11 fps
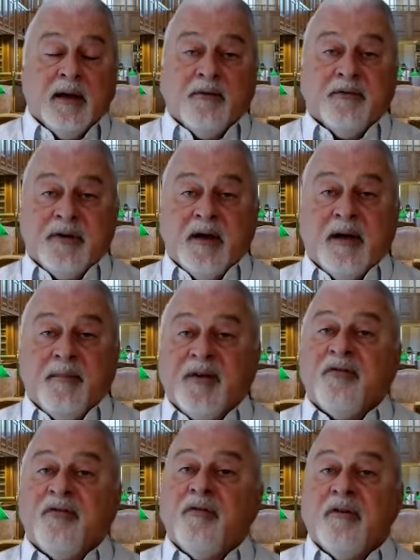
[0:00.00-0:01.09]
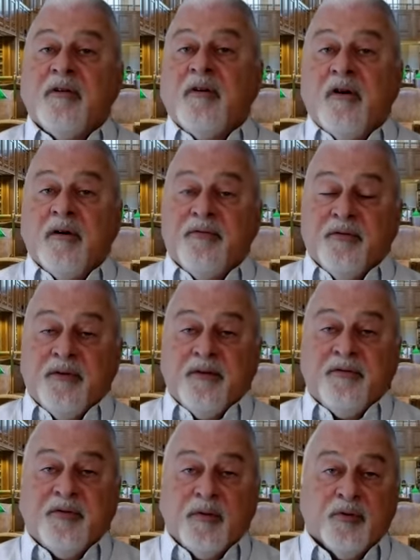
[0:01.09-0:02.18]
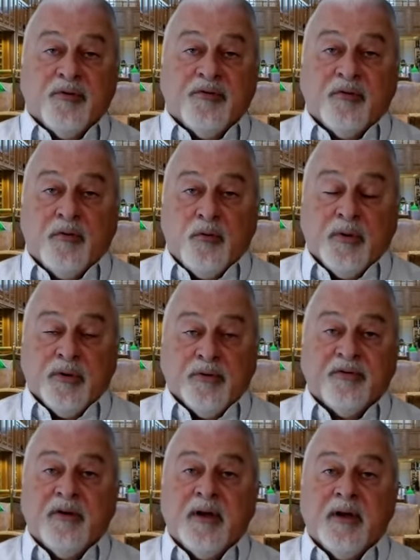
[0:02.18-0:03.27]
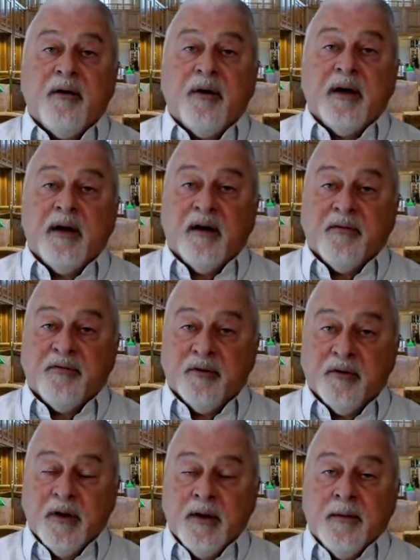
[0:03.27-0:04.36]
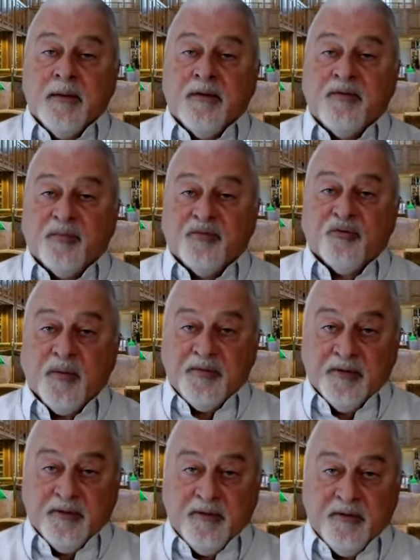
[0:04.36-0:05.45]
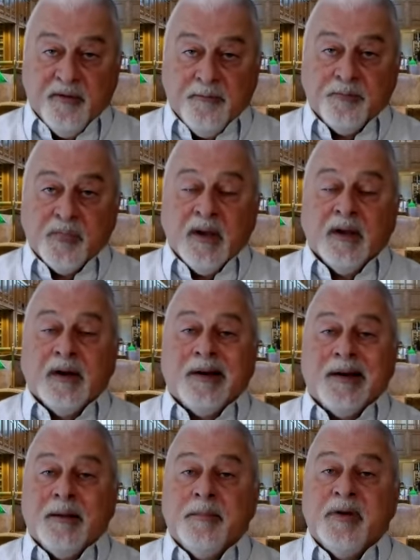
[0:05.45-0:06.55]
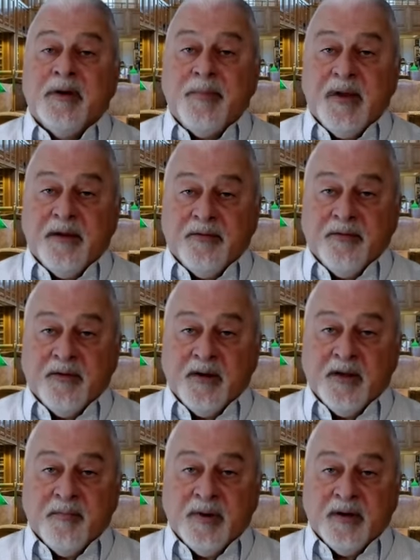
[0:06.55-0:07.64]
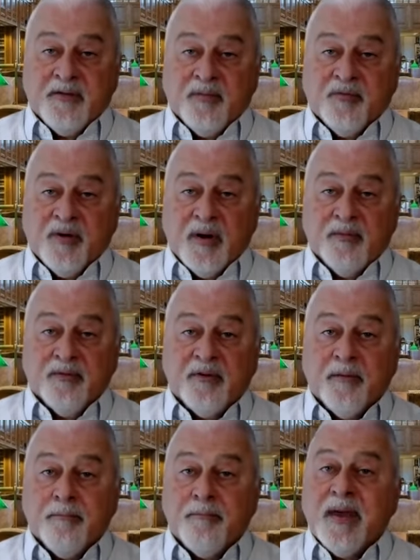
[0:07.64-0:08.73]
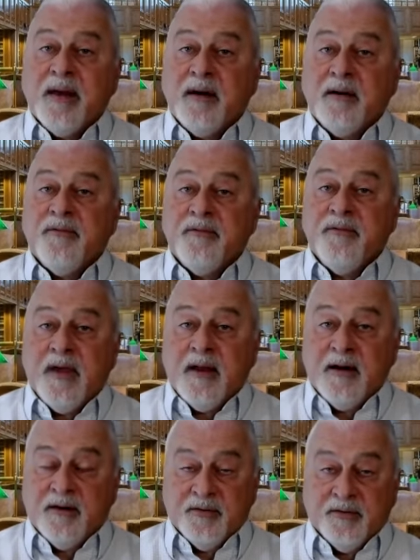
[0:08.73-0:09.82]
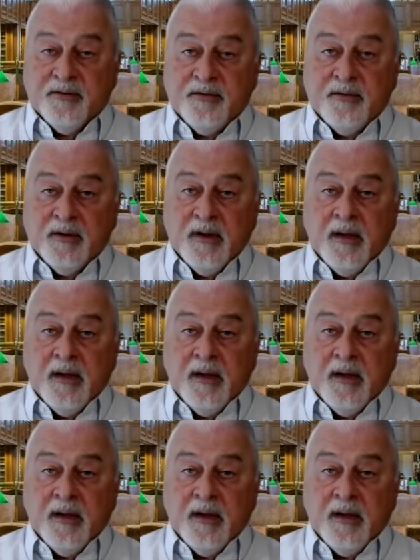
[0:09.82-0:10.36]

And over time, I started to offer these summaries to lawyers. So now I offer subscriptions on a limited basis to give my subscribers competitive advantages.